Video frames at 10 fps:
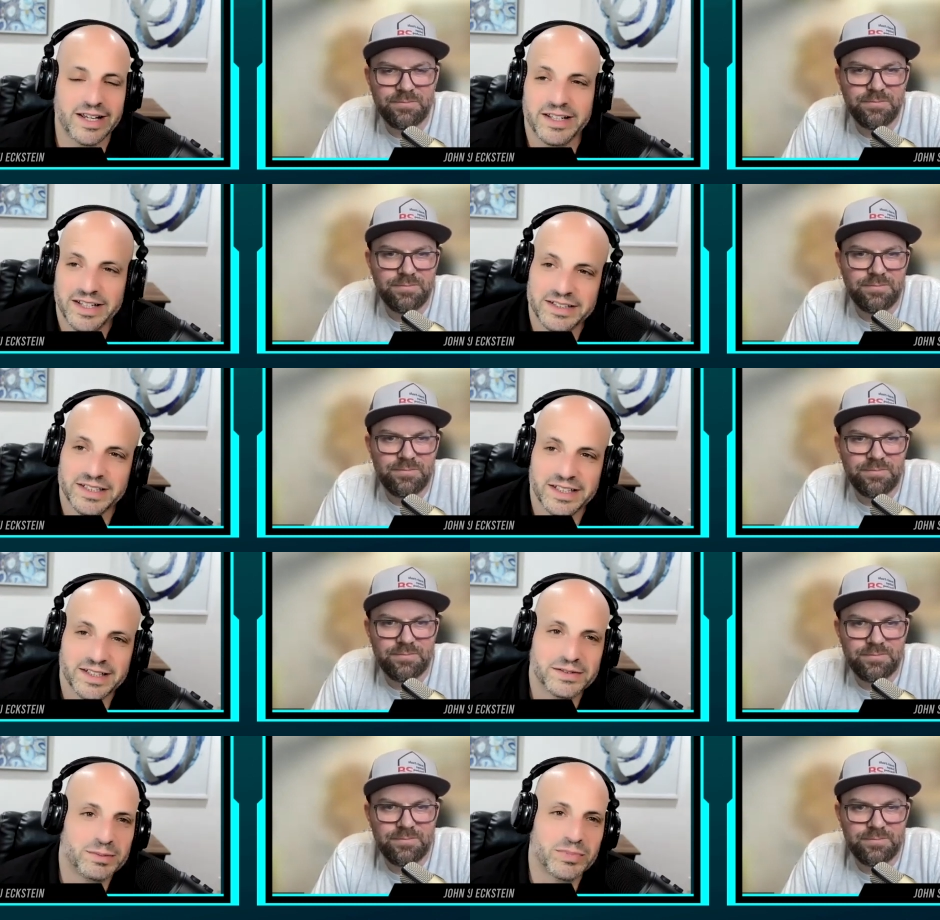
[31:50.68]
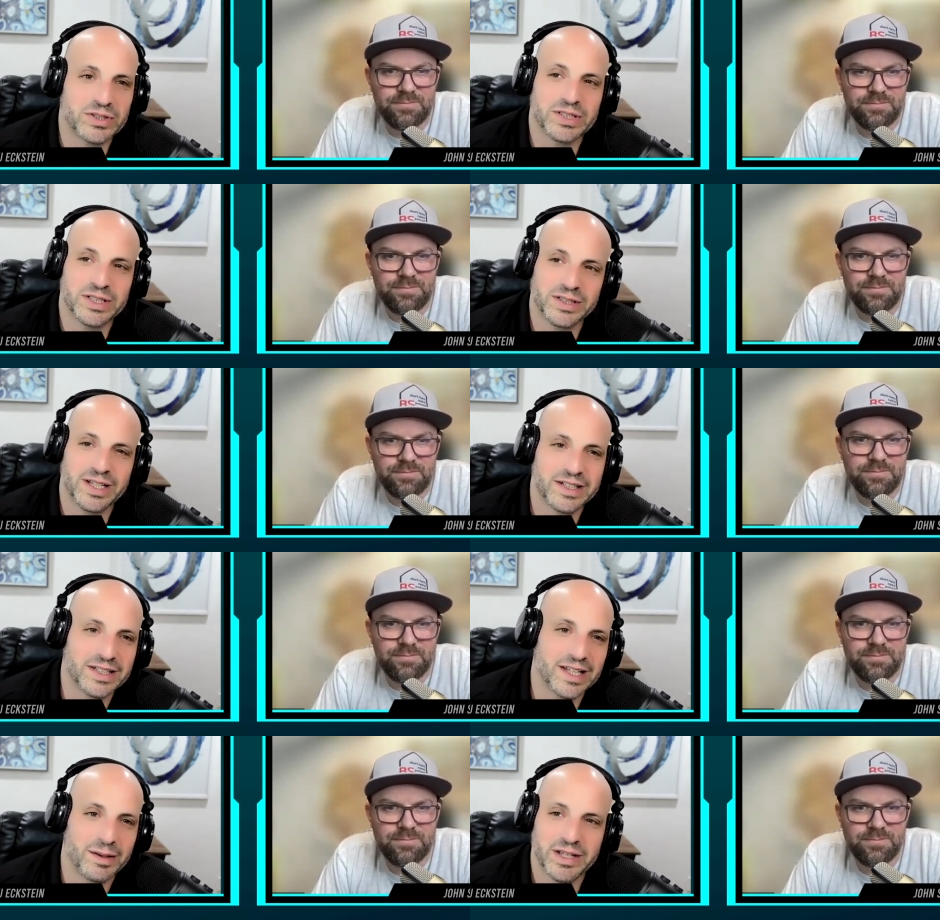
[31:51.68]
Speaker 1: he's he lives in Brazil and
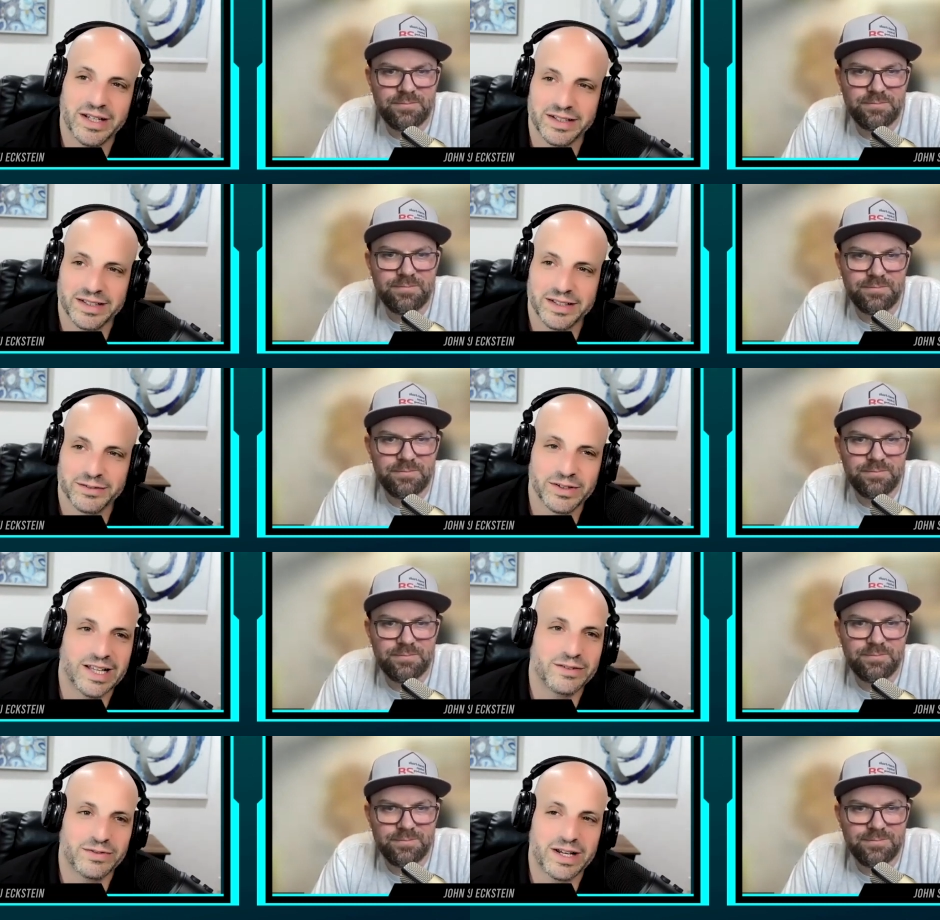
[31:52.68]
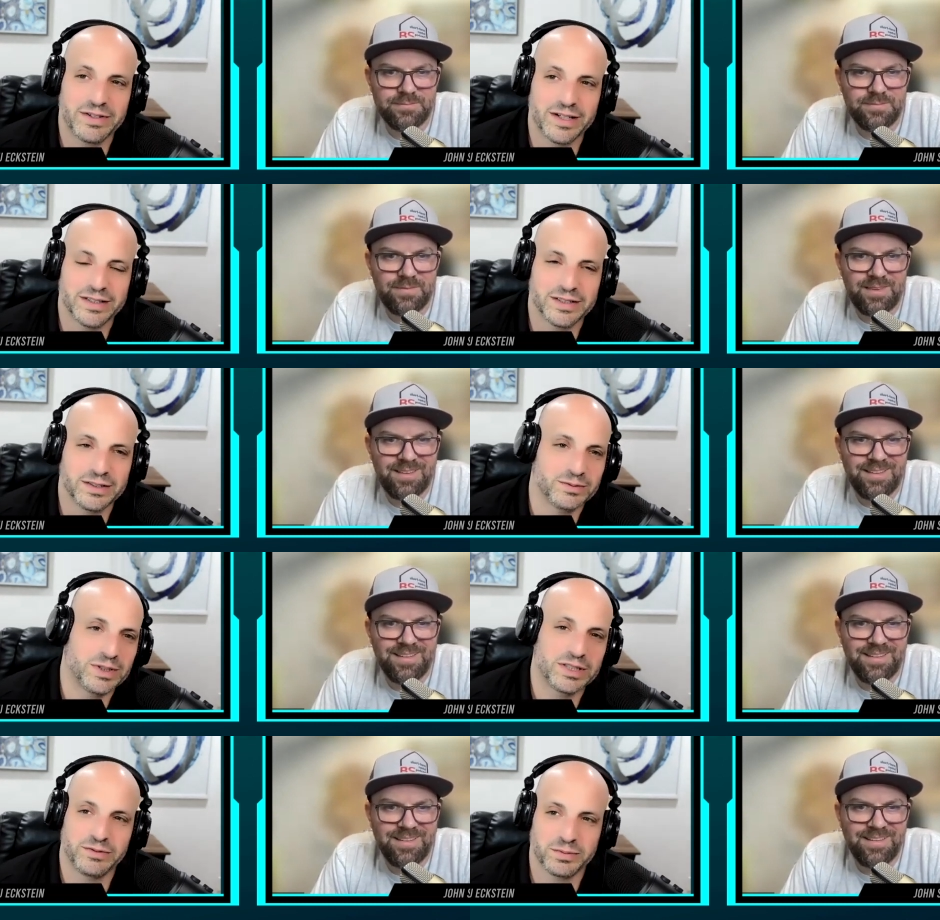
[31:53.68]
Colombia for the last five years. He's
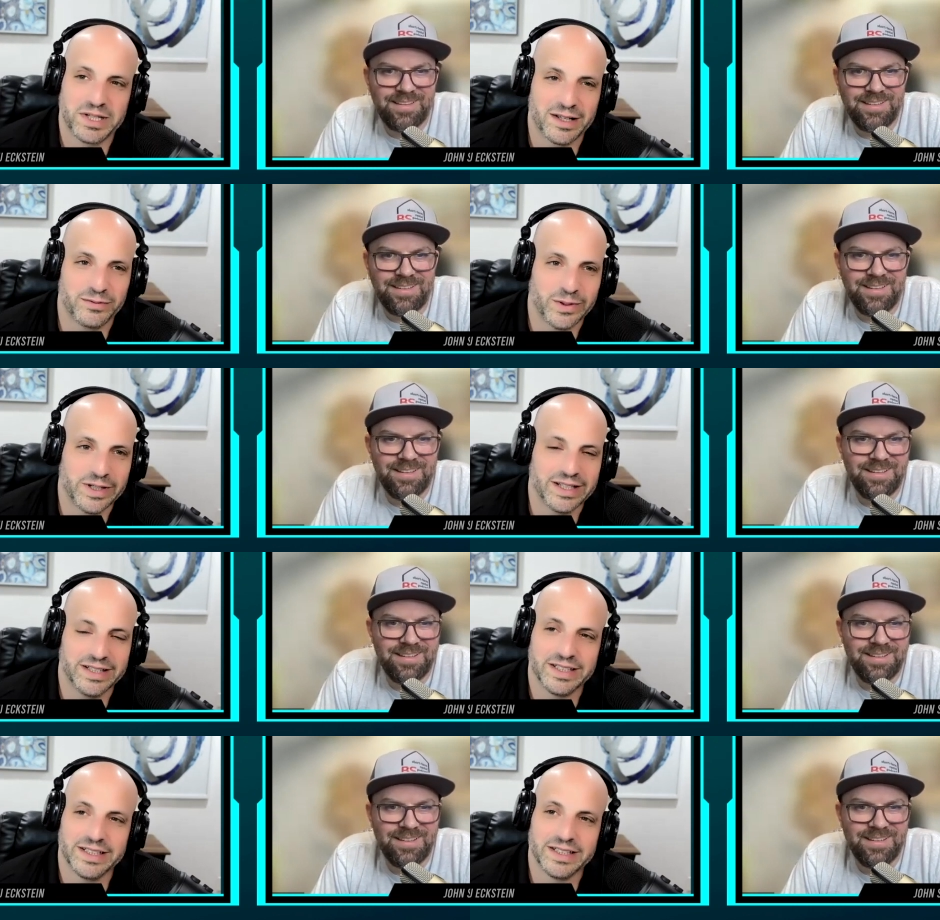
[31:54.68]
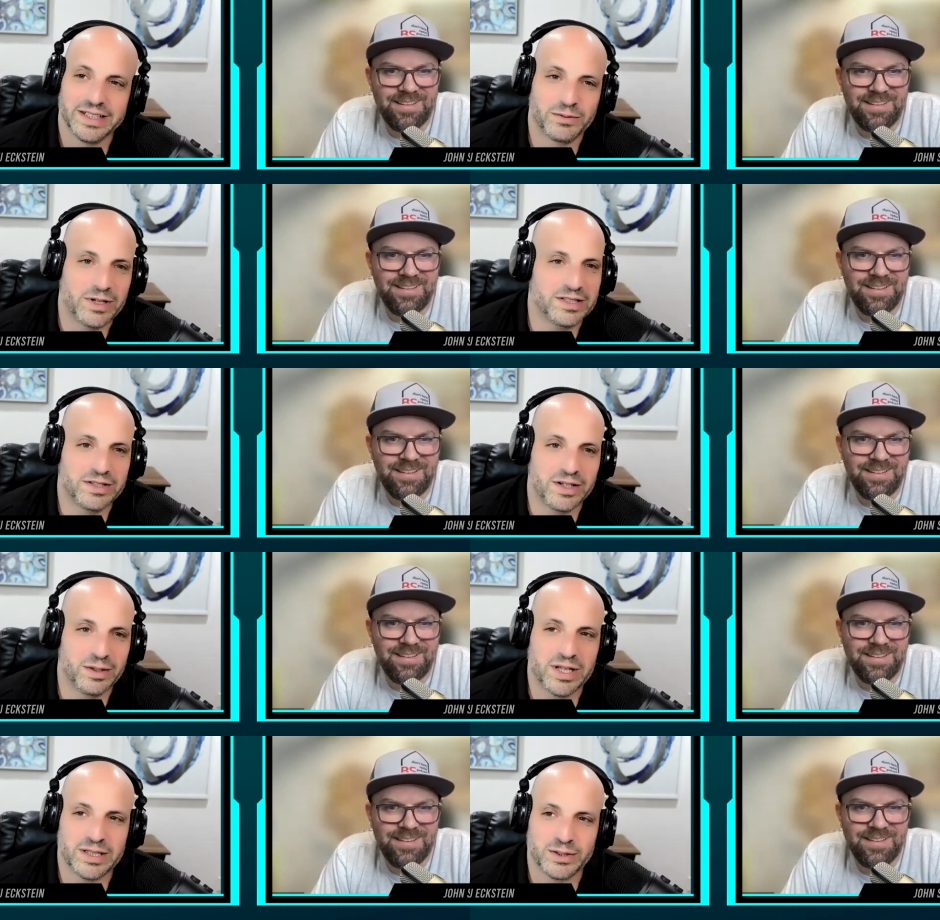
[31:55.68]
originally from California, runs
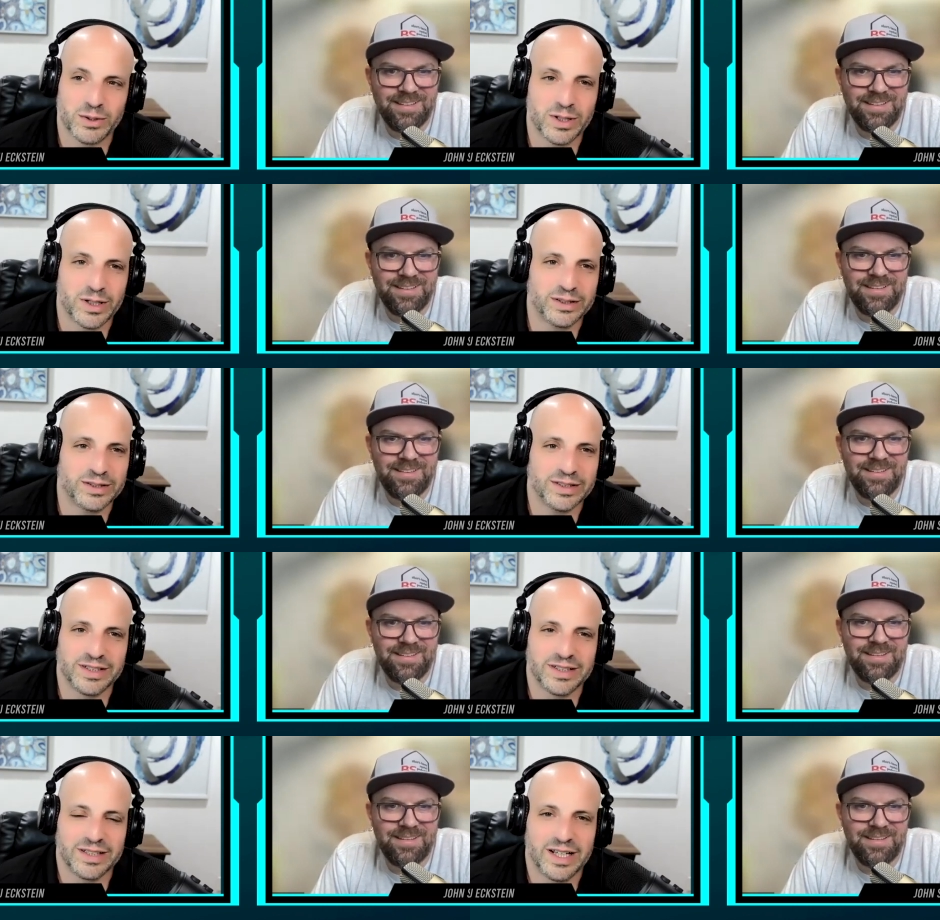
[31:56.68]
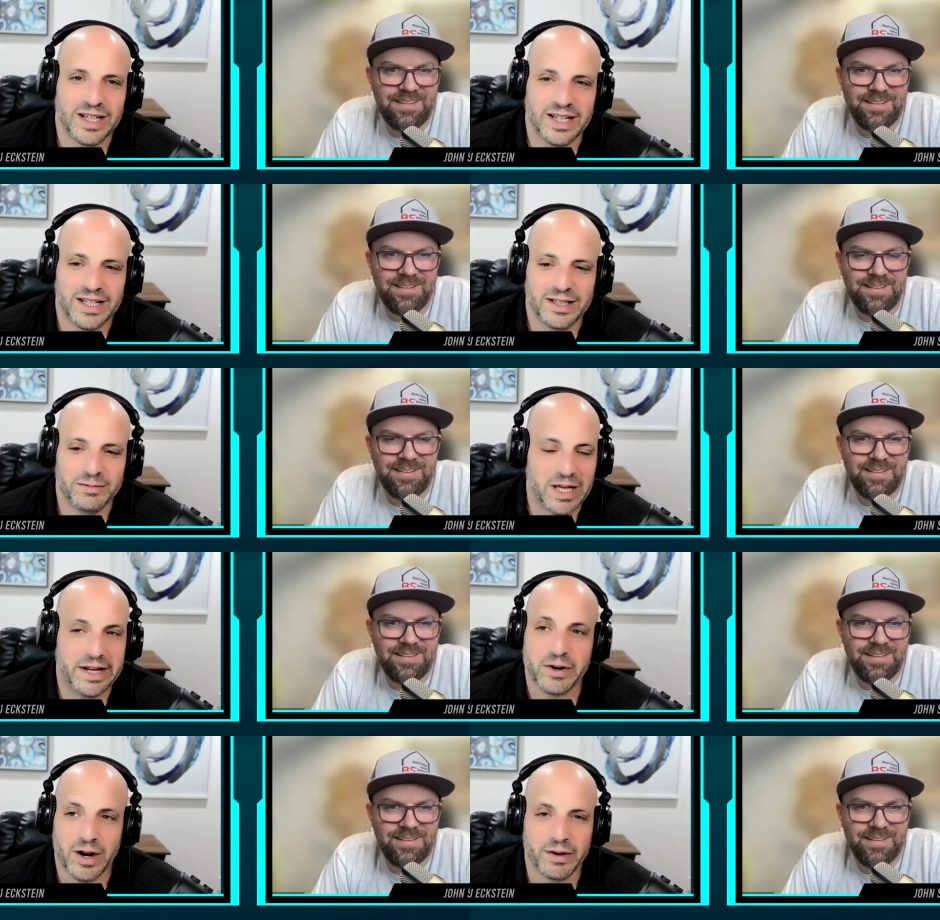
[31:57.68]
30 plus stores, um,
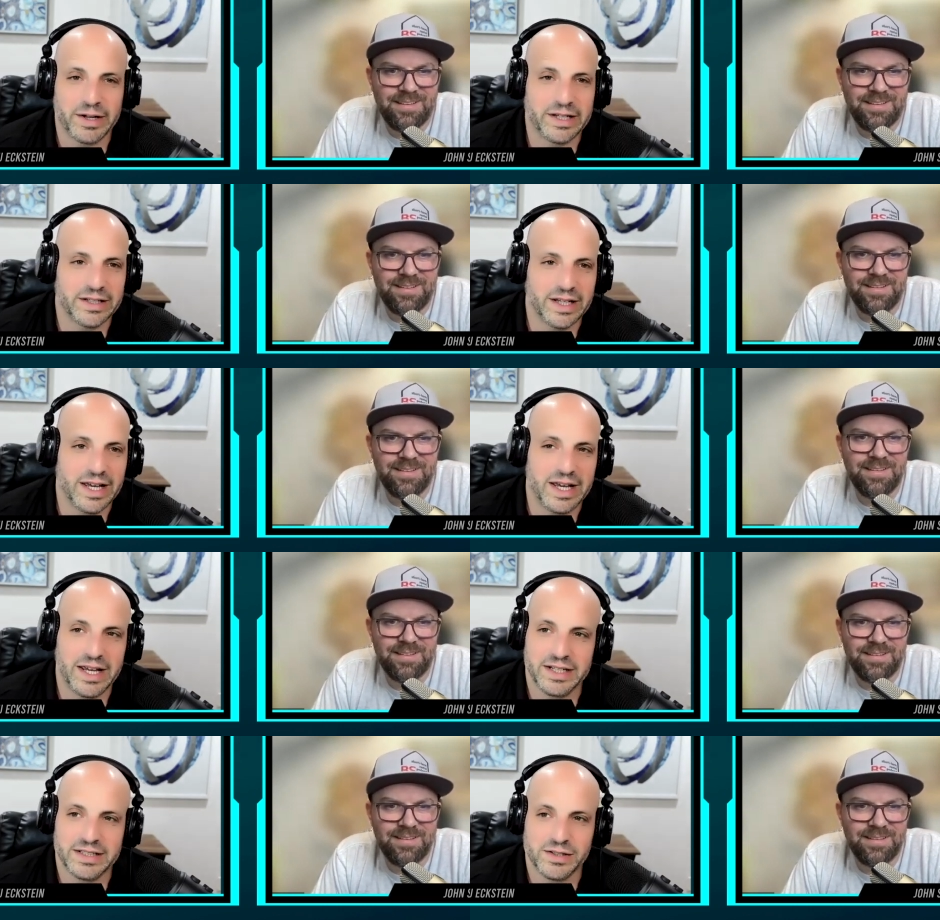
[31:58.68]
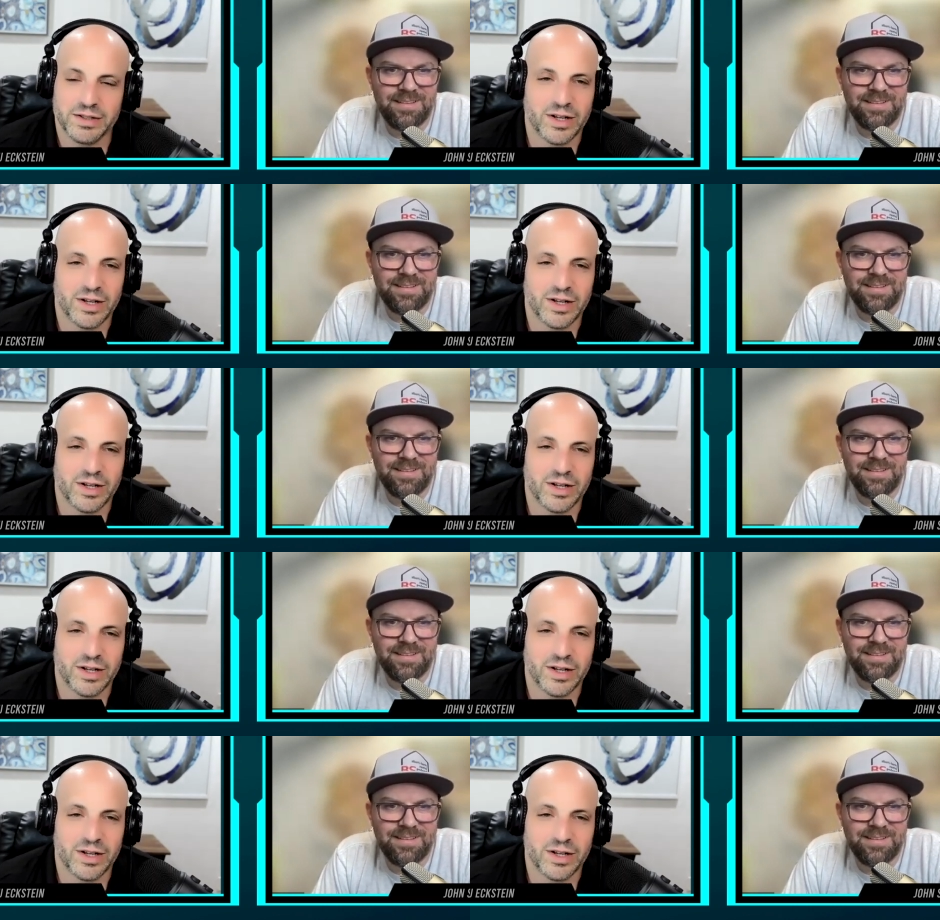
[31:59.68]
and growing, and he's doing it